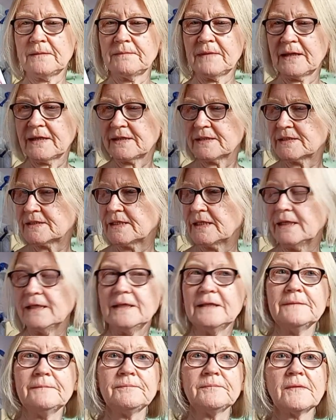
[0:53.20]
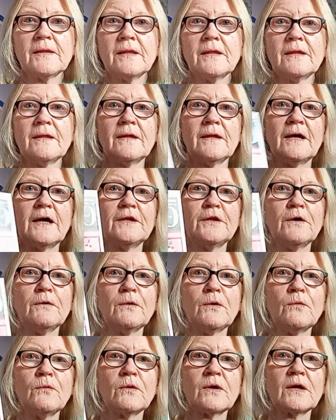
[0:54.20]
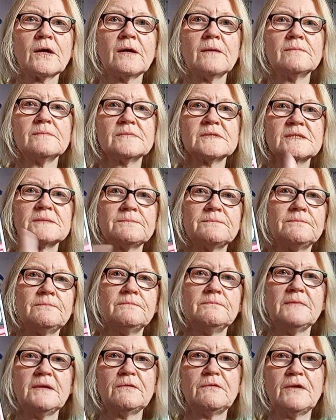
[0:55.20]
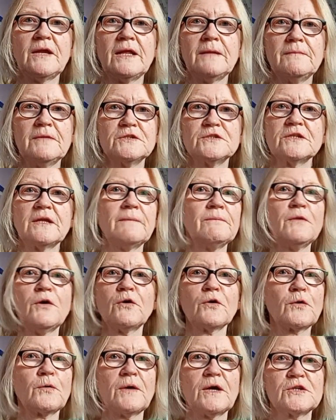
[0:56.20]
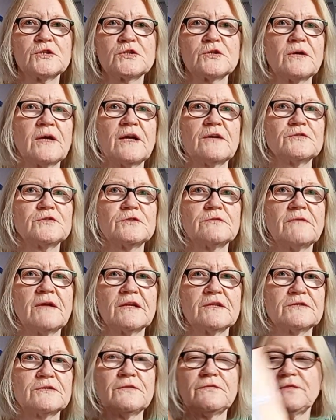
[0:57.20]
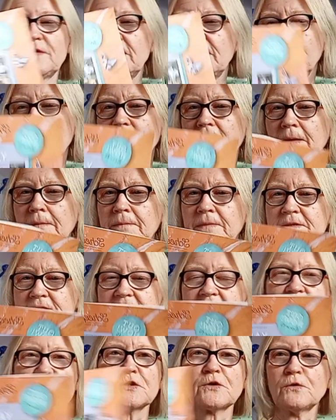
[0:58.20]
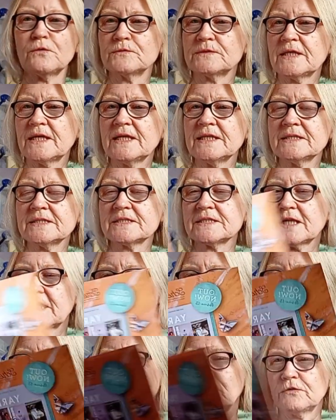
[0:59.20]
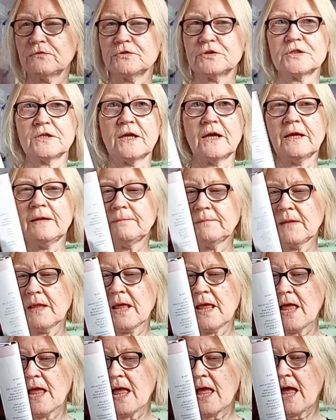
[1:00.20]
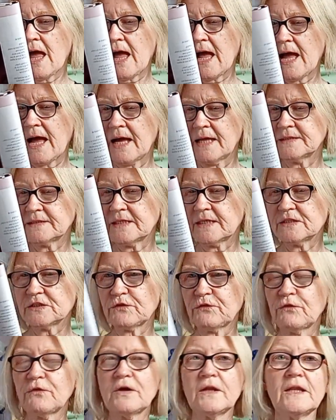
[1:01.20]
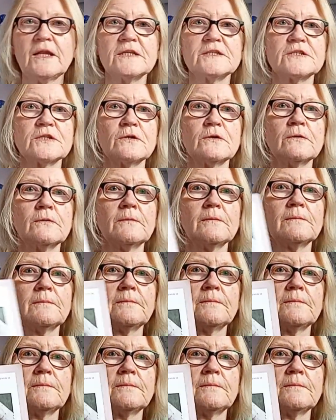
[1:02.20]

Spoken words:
magazine. I know it all comes mirror image, and I'm not quite sure how to rectify that, but it's called Inside Crochet, and it's for a little